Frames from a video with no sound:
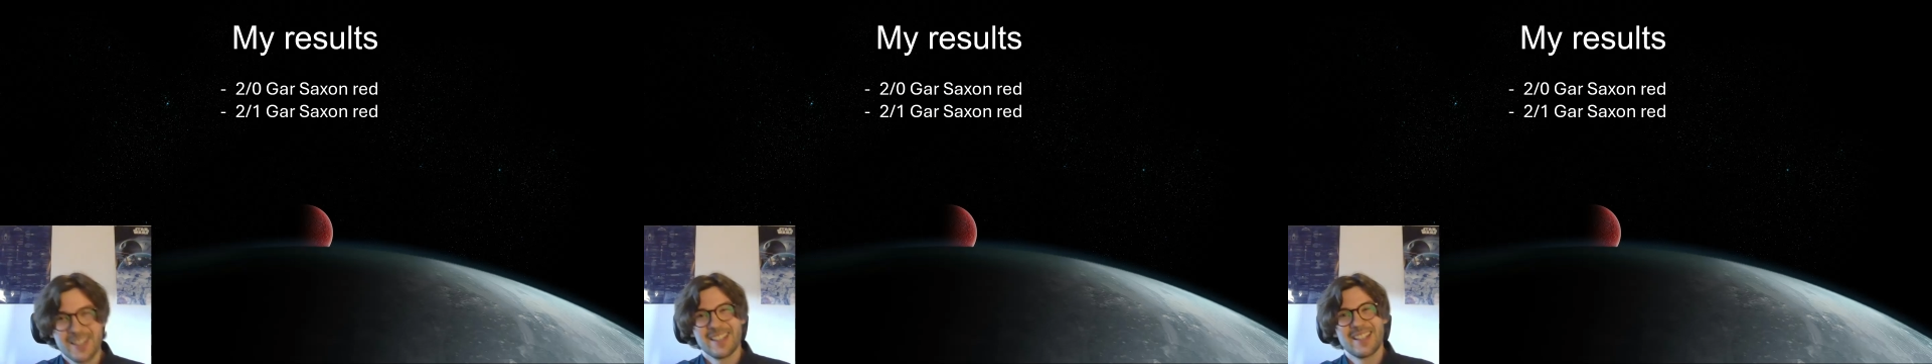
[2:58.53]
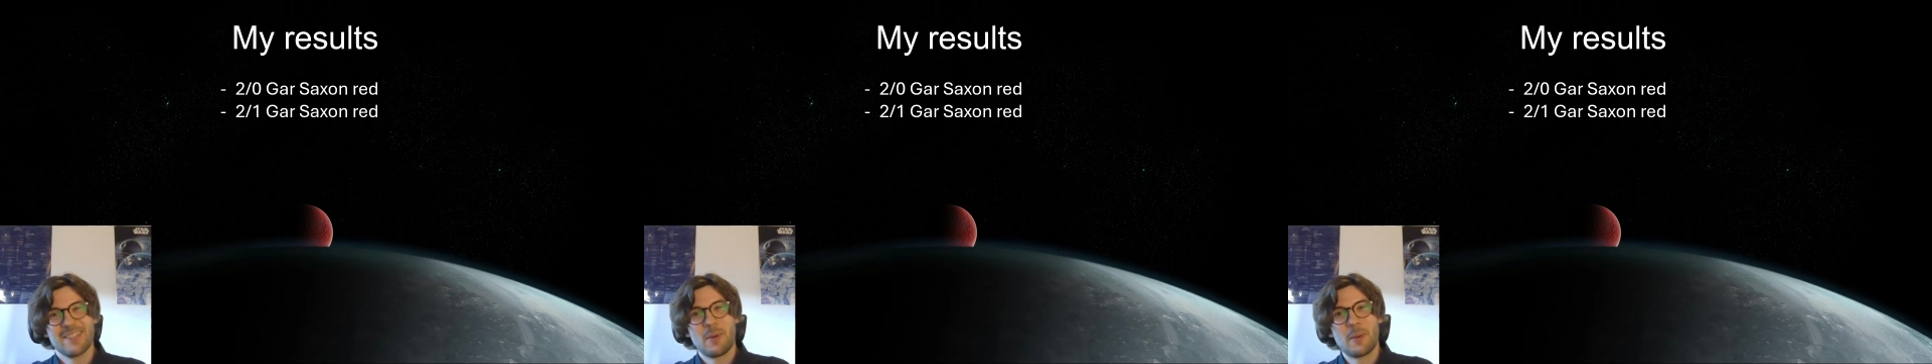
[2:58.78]

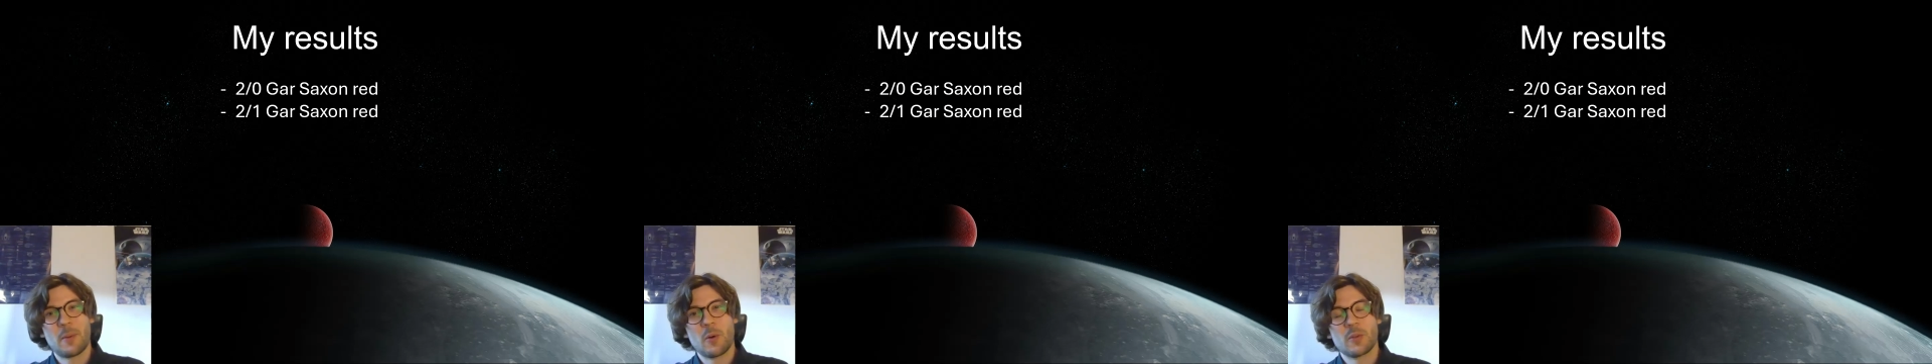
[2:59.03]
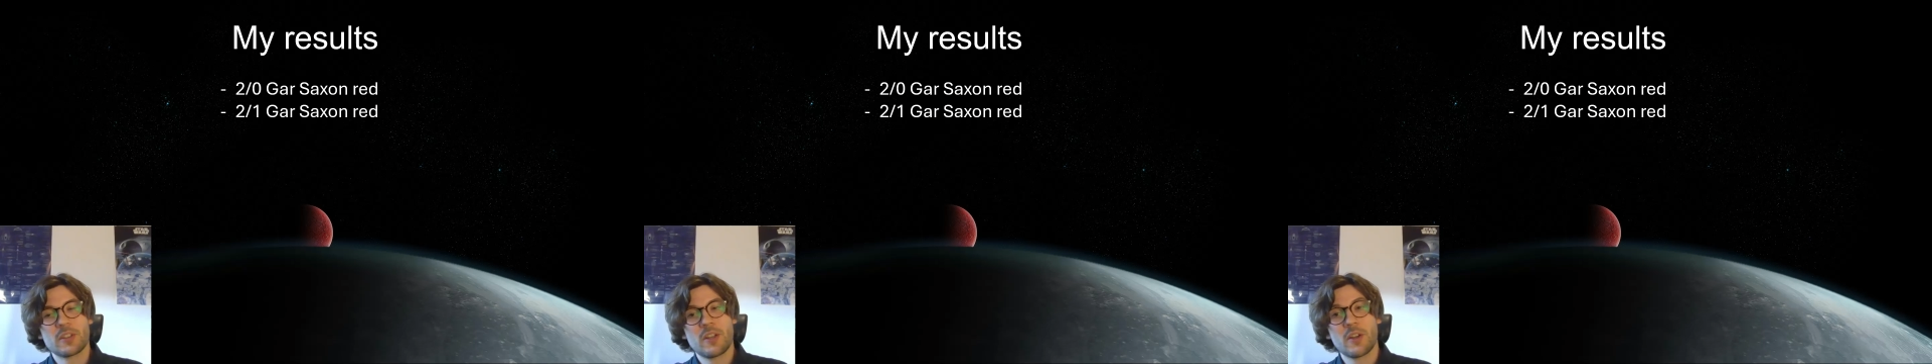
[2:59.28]
my
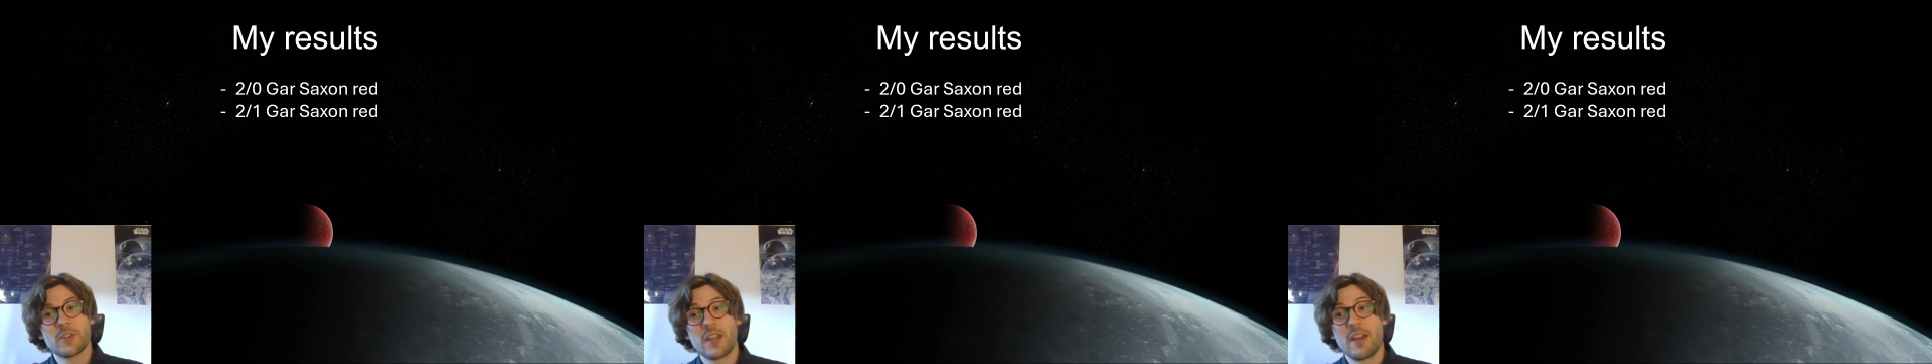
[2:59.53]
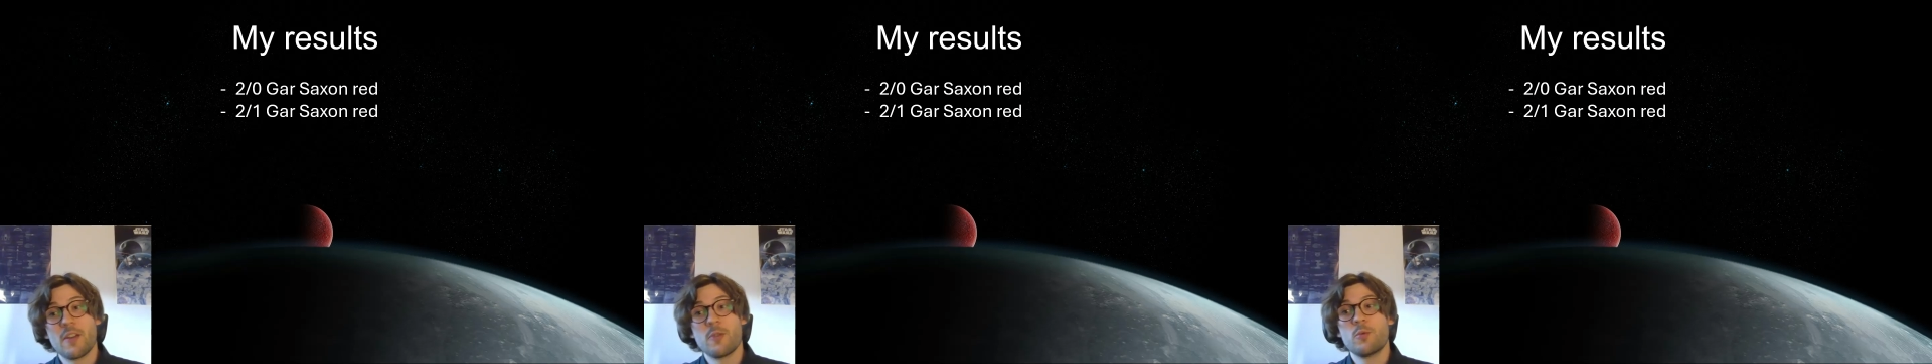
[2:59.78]
opponent got
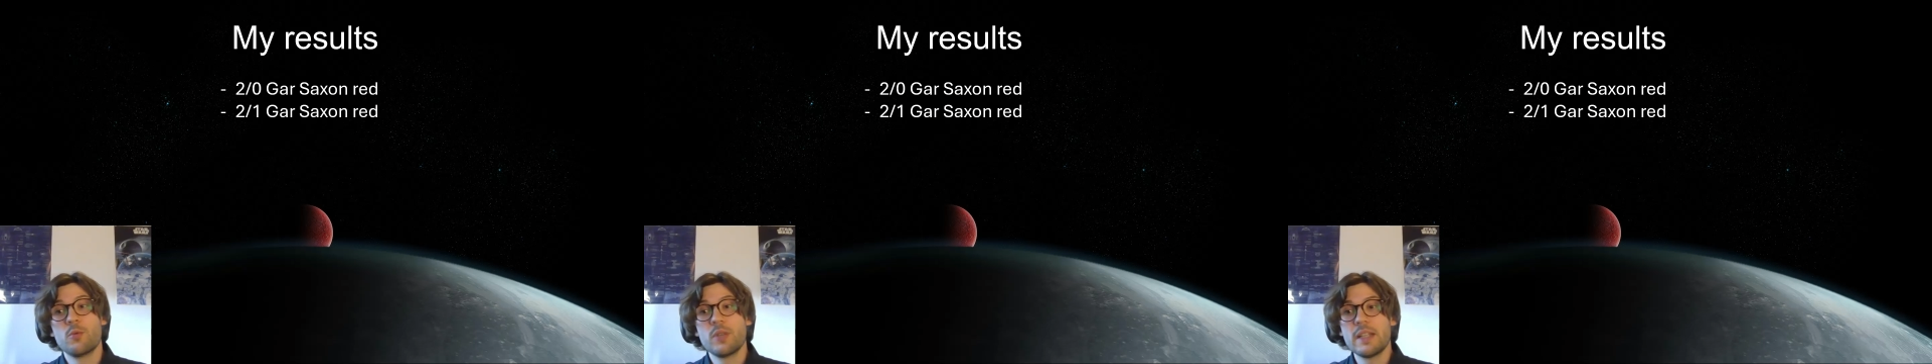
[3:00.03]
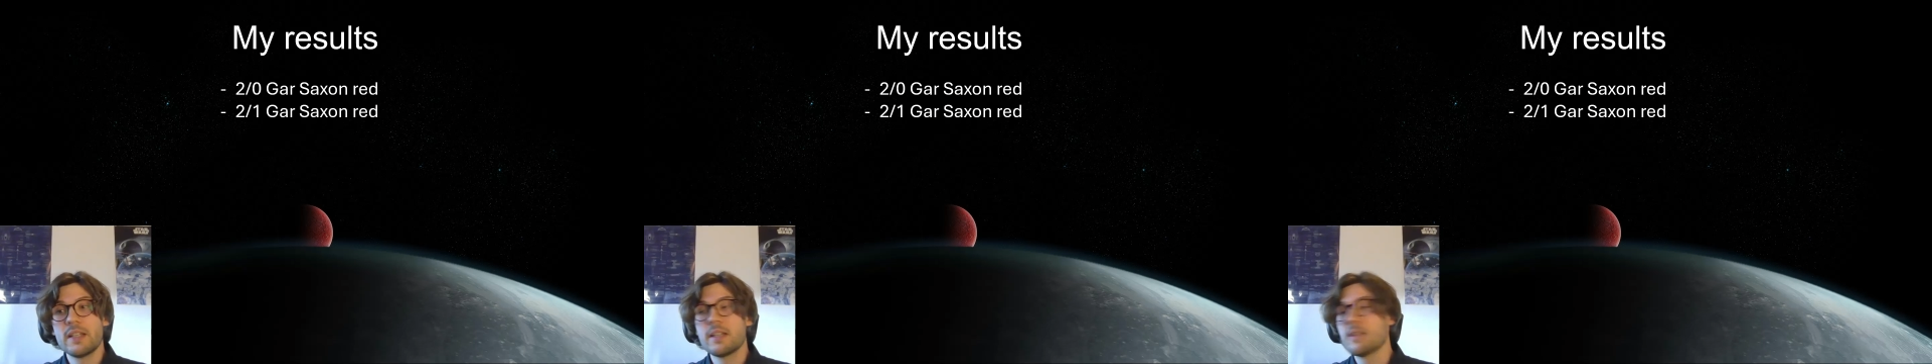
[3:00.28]
a
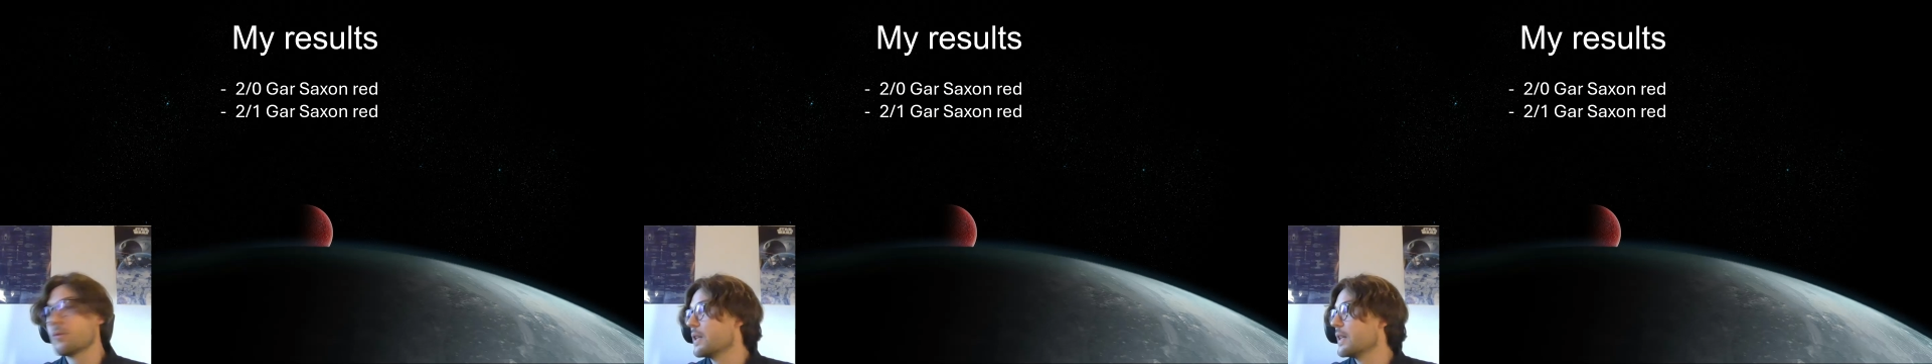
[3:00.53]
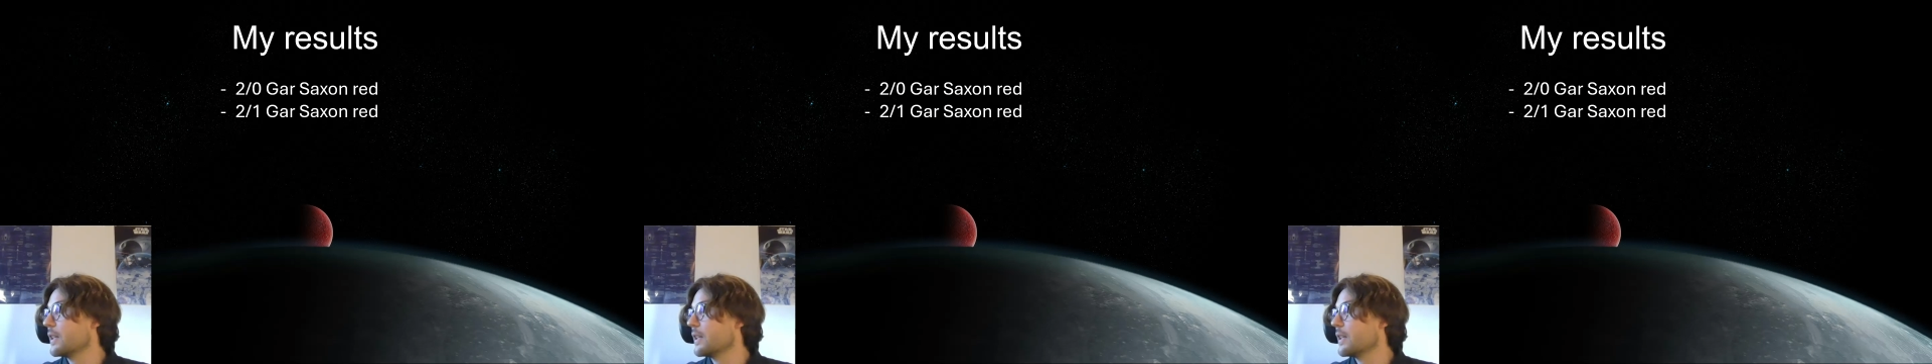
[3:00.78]
really